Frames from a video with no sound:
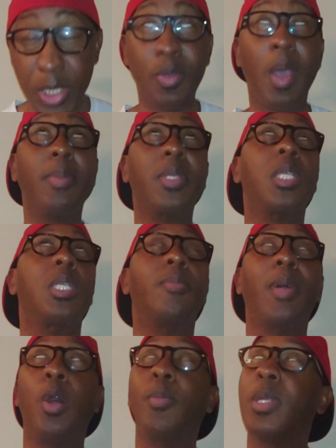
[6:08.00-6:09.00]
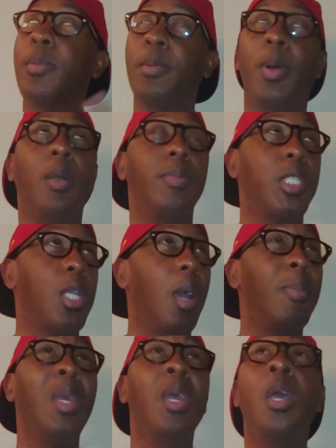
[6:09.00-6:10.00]
Scrap is thinking about opening up a
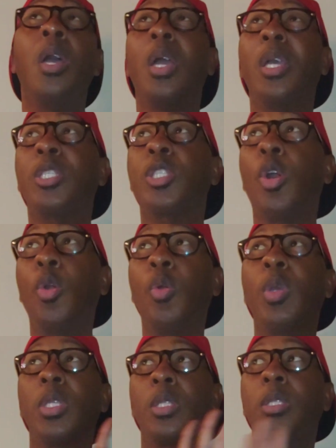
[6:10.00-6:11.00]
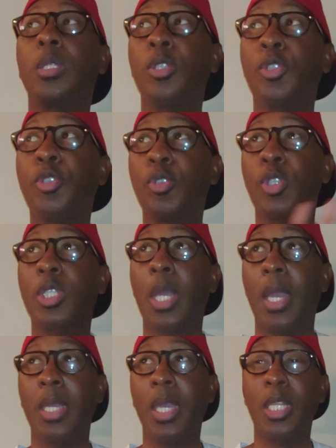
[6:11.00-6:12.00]
barbershop. And so his sister
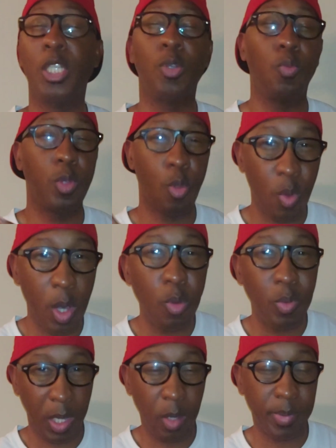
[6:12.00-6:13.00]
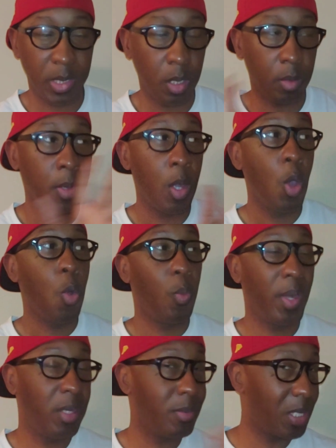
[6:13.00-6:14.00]
Cheyenne, the, the one who helped him
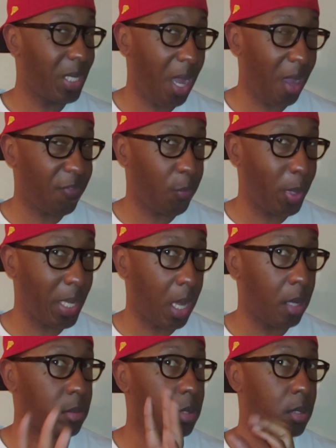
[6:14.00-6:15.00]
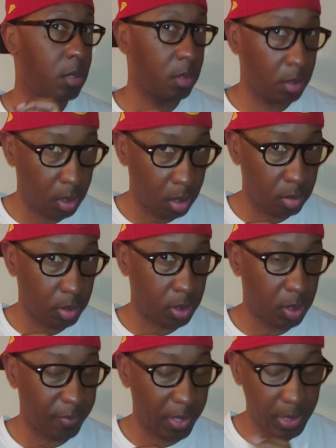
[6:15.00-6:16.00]
when he was in the halfway house, you know, and
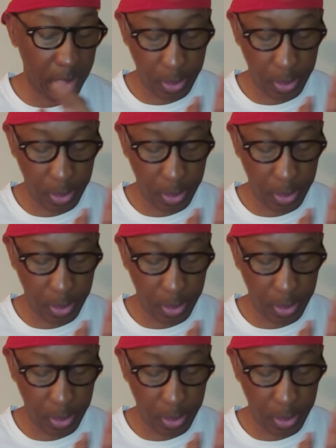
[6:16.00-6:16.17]
stuff like